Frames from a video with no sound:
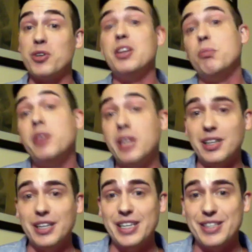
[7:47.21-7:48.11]
In the book, at
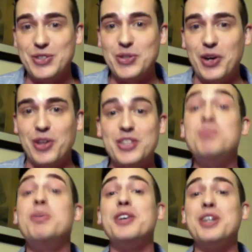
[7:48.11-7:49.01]
least, you called the
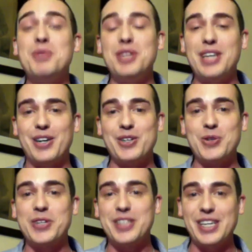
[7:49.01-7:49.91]
spirit communicator
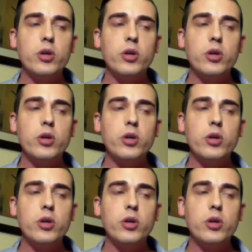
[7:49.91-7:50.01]
Dorothy.